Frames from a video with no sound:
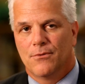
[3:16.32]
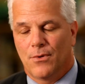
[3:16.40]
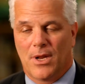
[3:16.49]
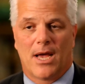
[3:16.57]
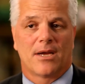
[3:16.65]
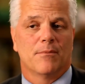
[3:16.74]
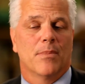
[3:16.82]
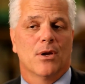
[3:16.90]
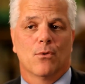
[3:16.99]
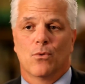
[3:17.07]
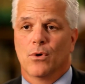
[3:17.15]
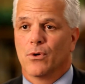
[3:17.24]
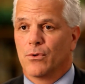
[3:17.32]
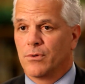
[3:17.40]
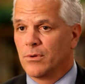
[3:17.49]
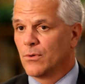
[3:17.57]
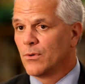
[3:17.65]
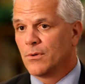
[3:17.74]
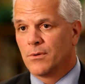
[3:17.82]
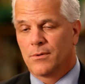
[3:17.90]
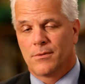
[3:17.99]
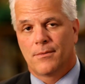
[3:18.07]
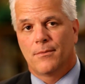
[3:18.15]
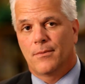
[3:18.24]
for lack of a better word,
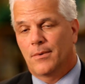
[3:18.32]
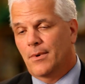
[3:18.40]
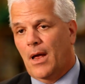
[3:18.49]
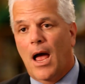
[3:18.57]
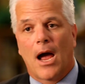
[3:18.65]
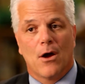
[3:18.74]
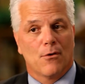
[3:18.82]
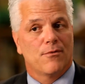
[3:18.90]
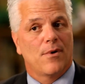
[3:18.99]
hire